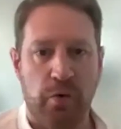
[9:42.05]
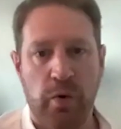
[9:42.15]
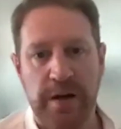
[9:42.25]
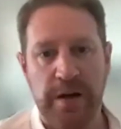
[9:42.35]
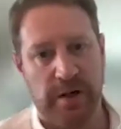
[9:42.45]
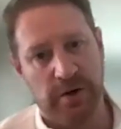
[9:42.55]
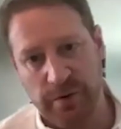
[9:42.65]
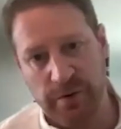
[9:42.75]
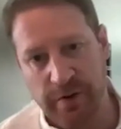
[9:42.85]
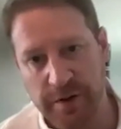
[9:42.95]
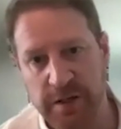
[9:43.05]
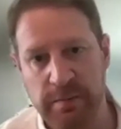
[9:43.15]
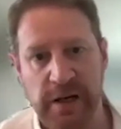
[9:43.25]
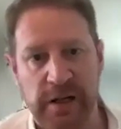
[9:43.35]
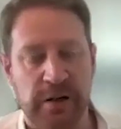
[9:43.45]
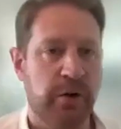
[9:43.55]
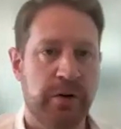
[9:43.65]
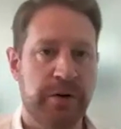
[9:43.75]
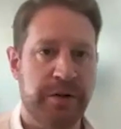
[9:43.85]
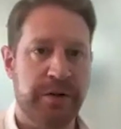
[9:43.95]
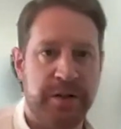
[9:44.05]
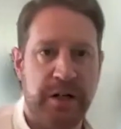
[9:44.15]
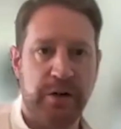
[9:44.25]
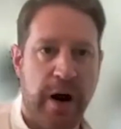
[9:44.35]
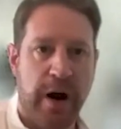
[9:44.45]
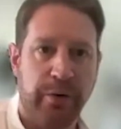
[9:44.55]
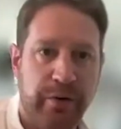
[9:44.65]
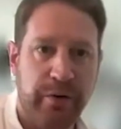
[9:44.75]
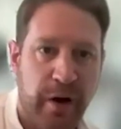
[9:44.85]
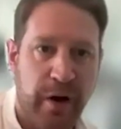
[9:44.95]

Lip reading: raised $113 million in a seed round